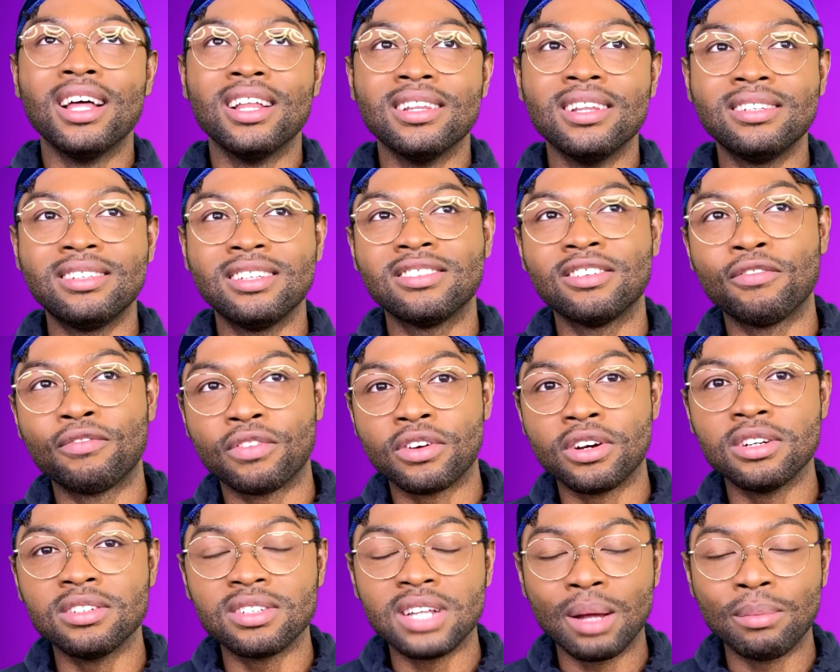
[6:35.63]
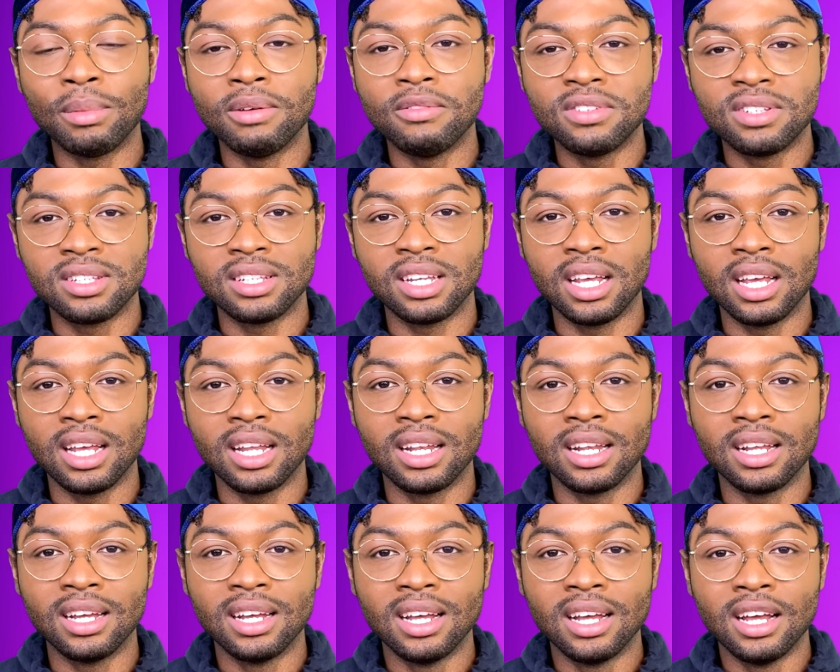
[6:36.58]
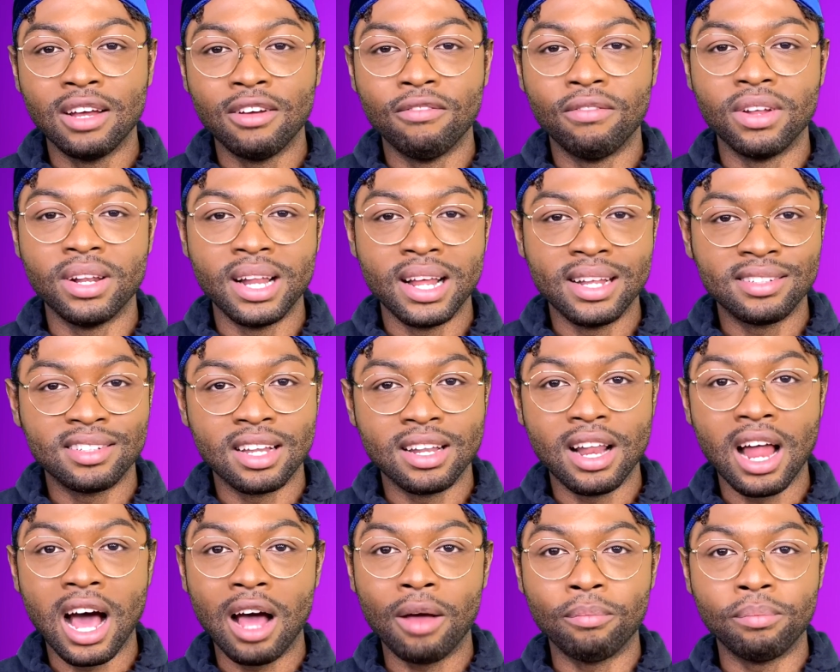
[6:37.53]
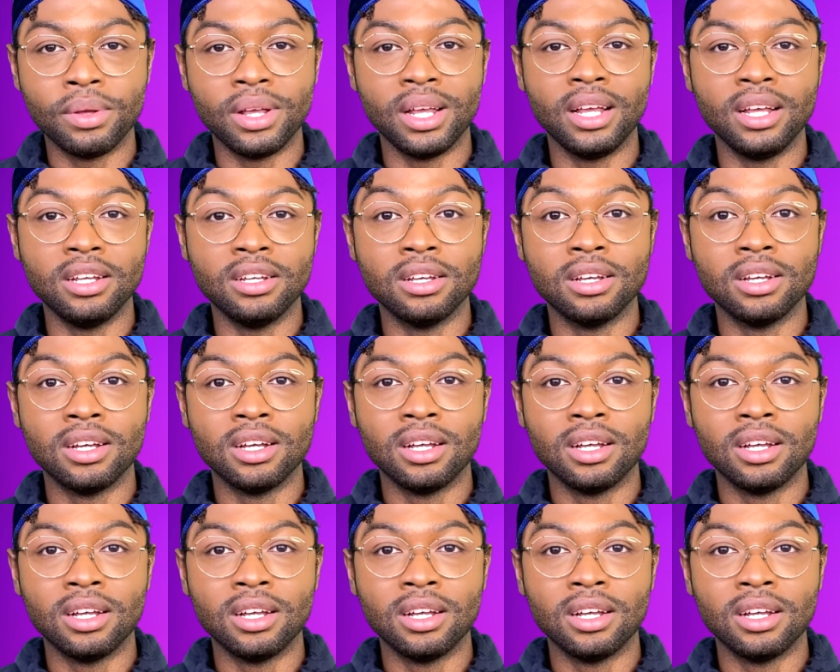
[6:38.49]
This is the first time I've seen Vanessa not be